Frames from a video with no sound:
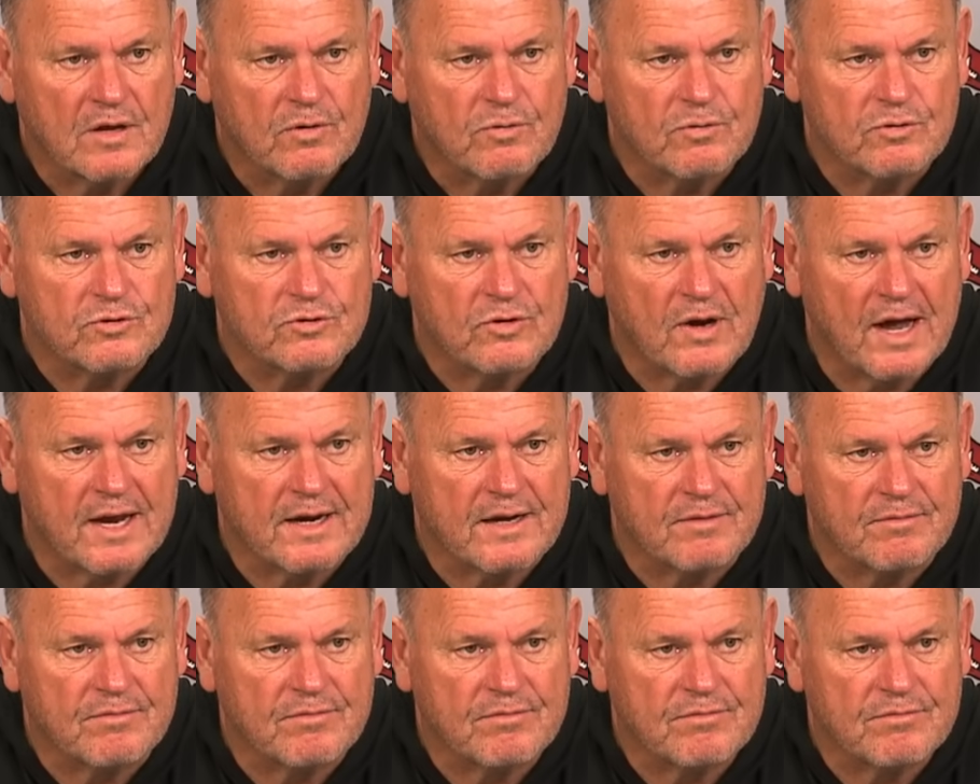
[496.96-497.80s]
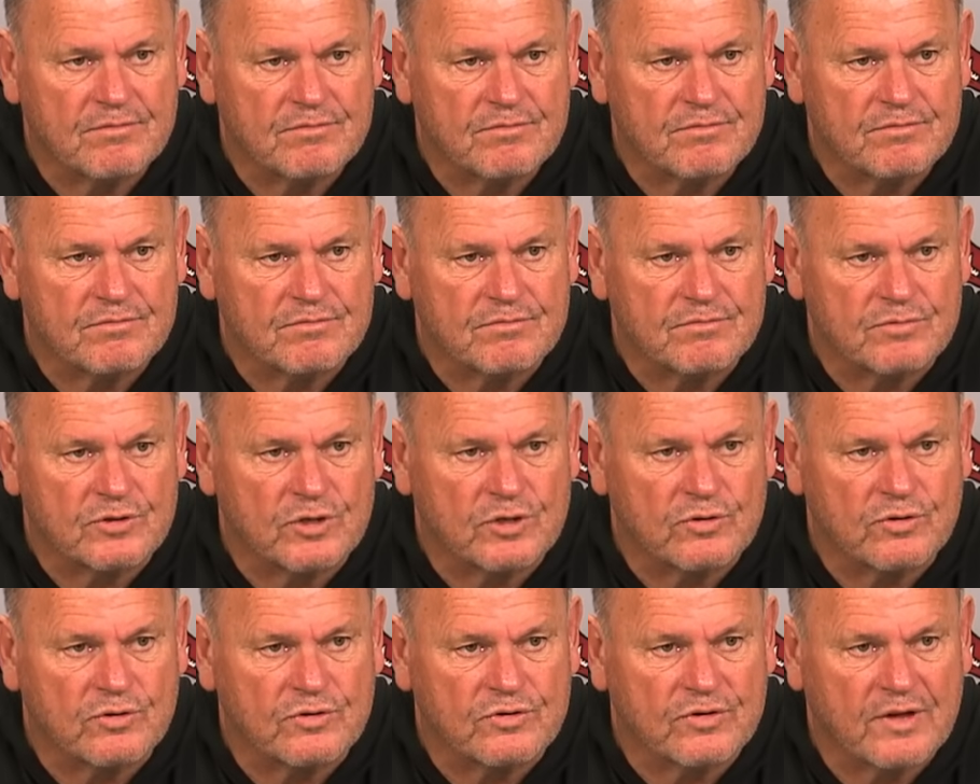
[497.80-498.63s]
we're trying to
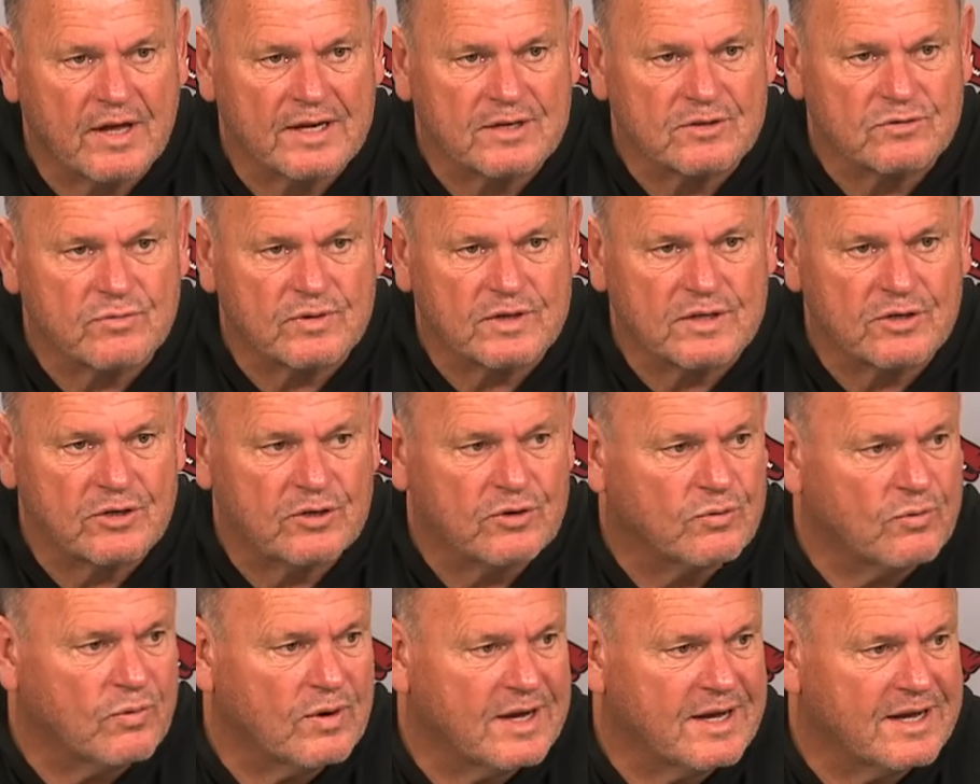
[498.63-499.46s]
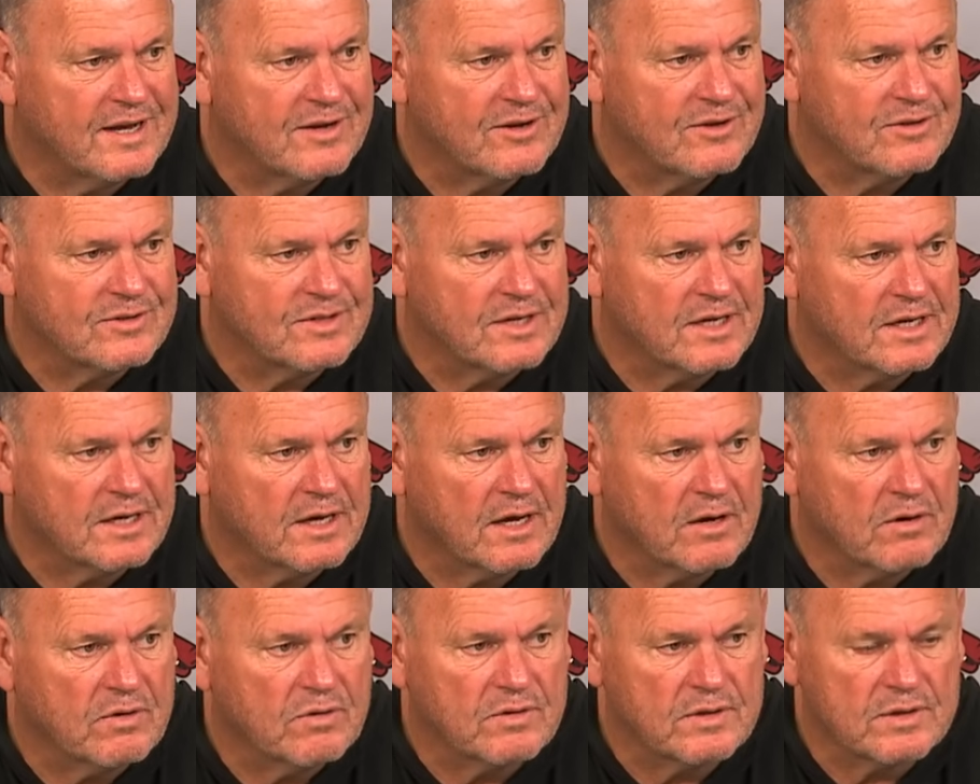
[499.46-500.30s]
do the things we do well, you
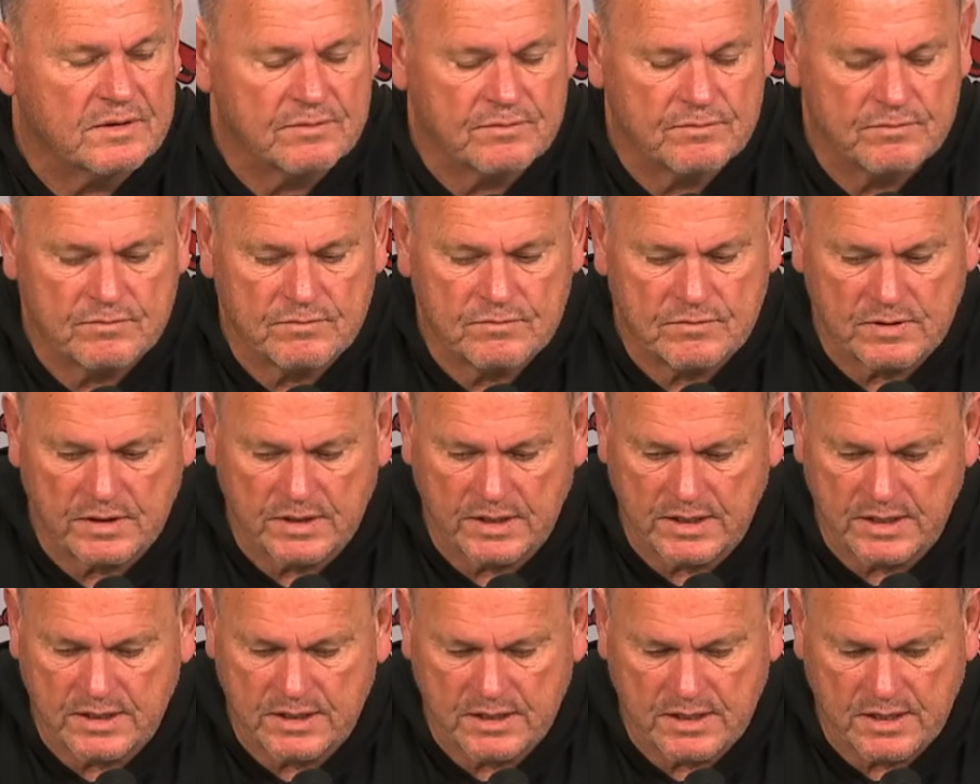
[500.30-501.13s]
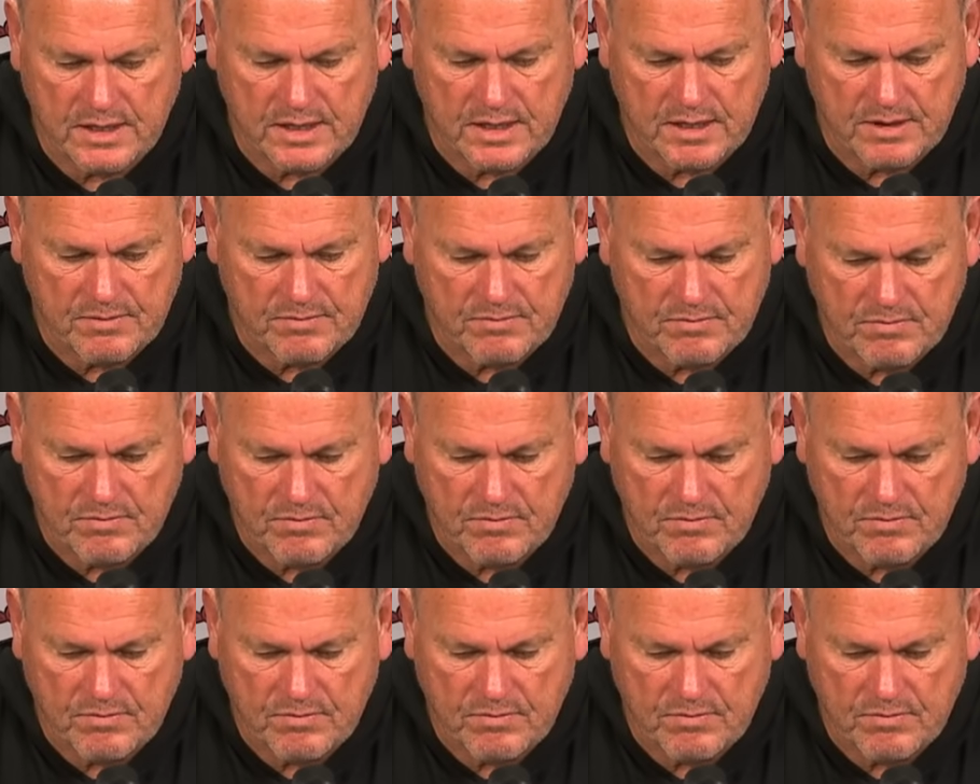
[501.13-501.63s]
know, and and uh,